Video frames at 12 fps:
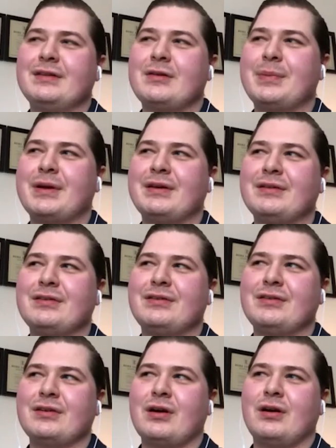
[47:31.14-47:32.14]
depends
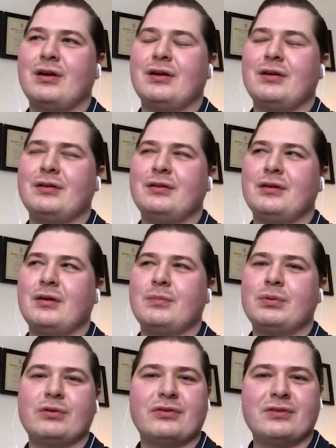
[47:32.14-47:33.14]
on a
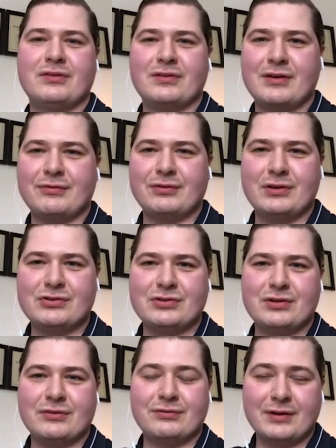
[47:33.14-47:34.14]
person's definition
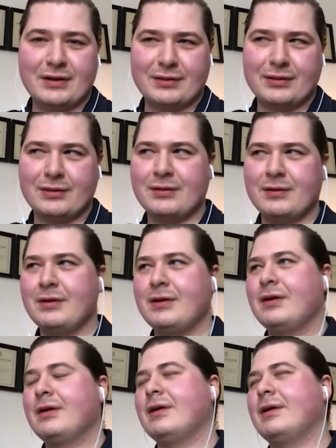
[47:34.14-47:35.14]
of faith.
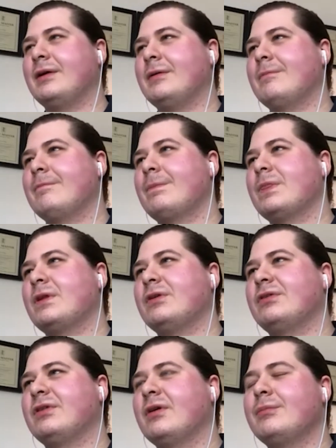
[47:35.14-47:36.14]

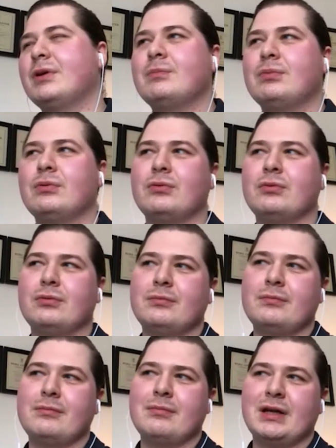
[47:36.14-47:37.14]
Some people
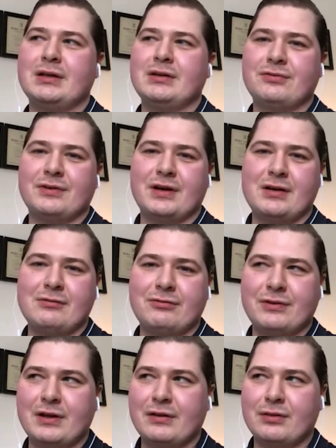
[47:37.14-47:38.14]
may define
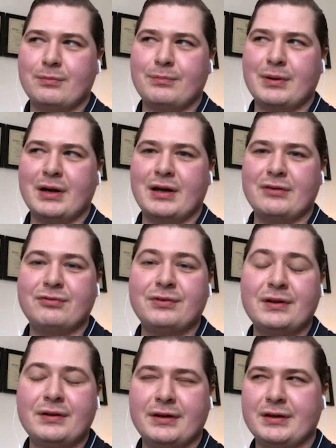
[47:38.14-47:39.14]
faith by
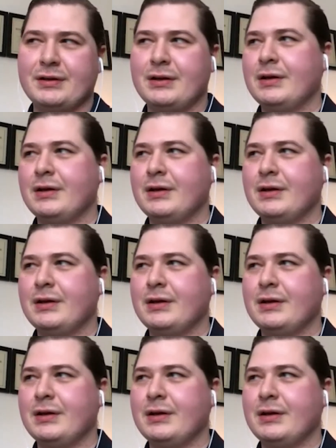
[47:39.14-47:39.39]
feeling,